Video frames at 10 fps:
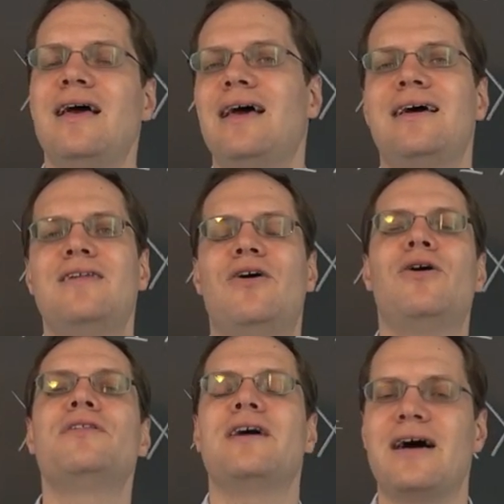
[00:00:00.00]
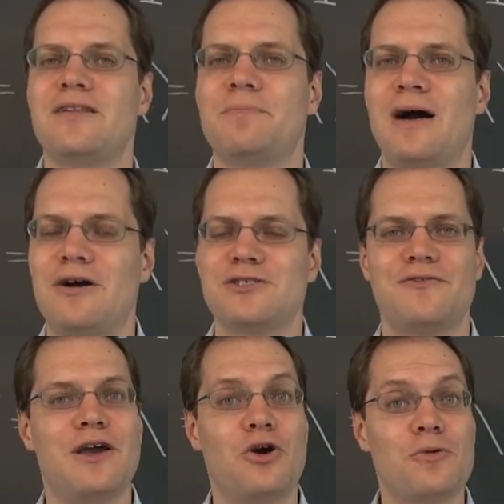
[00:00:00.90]
and all the other powers
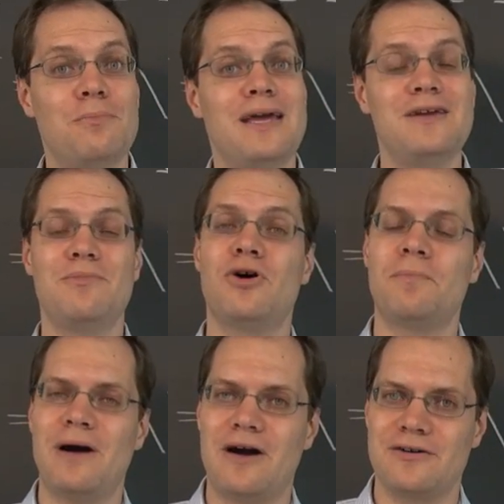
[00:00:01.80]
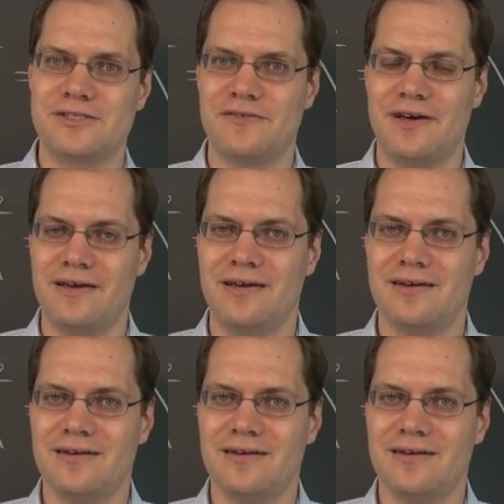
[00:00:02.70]
of a, or many more powers of a,